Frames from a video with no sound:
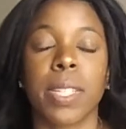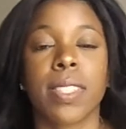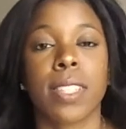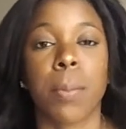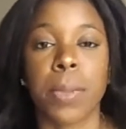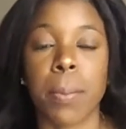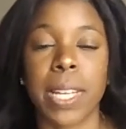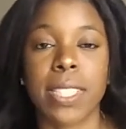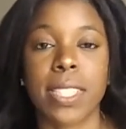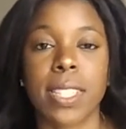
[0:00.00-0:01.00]

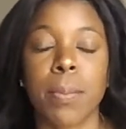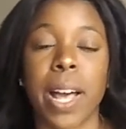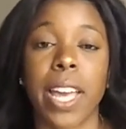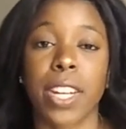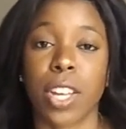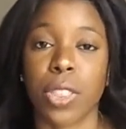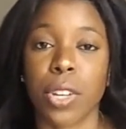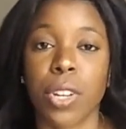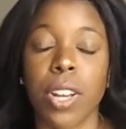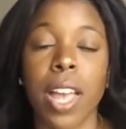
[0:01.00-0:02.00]
supplemented by
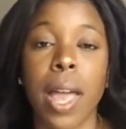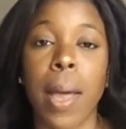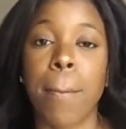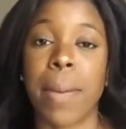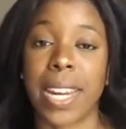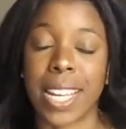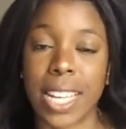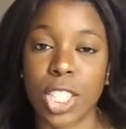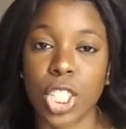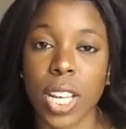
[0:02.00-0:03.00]
another
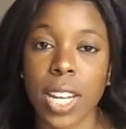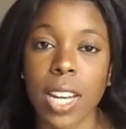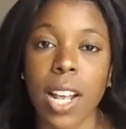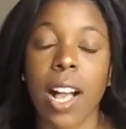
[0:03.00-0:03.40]
medication.